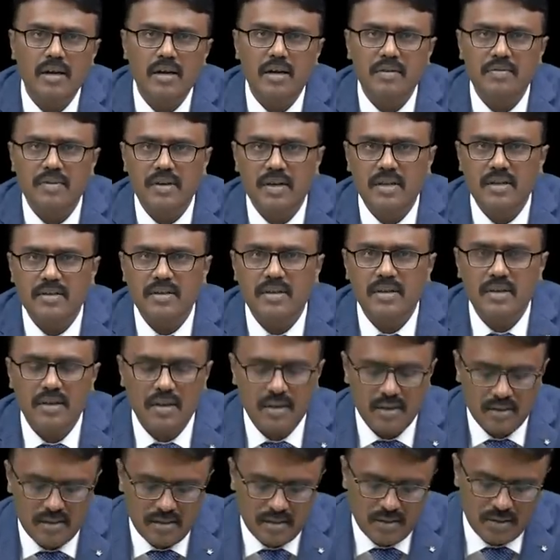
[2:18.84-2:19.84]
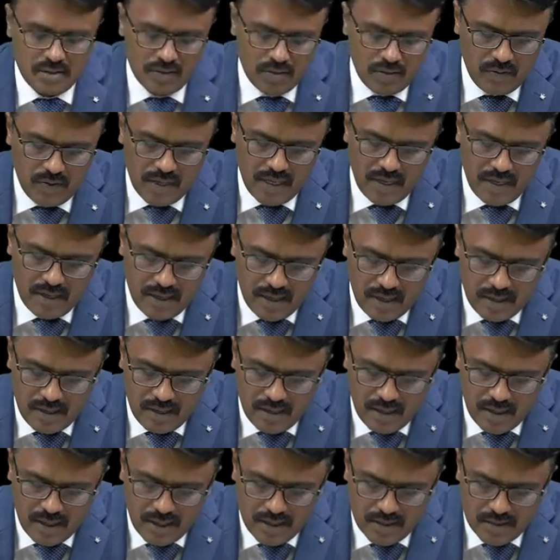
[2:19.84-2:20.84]
efficacy increases. So we can write
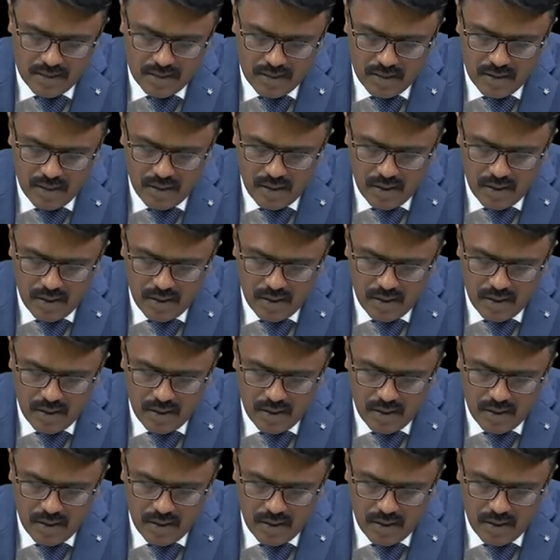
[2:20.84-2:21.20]
it as